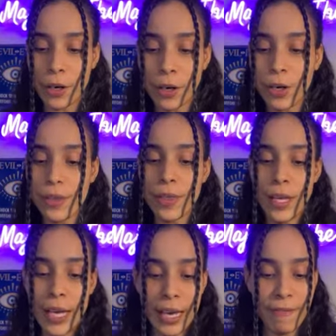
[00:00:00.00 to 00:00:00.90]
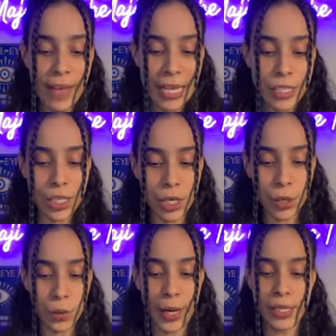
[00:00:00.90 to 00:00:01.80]
earth, if that's
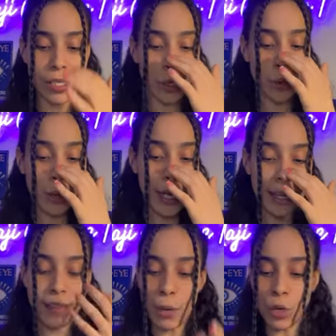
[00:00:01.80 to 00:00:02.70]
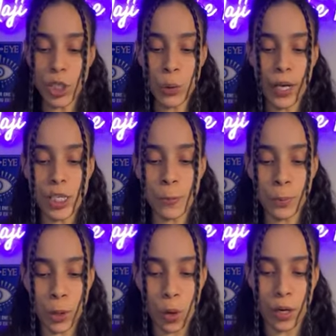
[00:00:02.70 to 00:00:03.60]
you. And so they want to
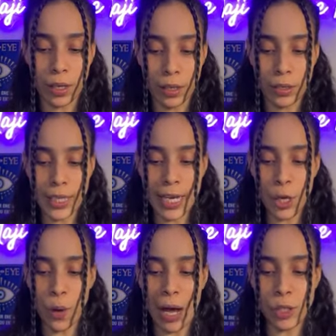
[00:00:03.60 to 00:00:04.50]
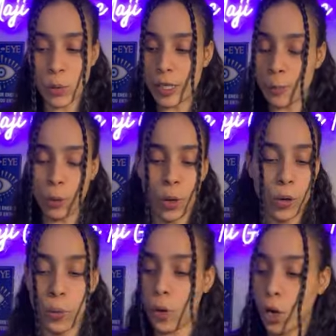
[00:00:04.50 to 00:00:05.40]
explore, take you out to explore
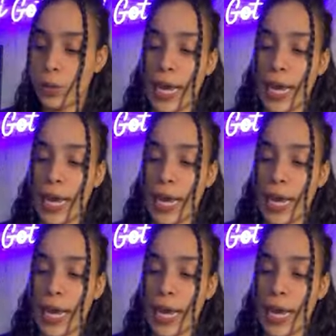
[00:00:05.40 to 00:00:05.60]
the world.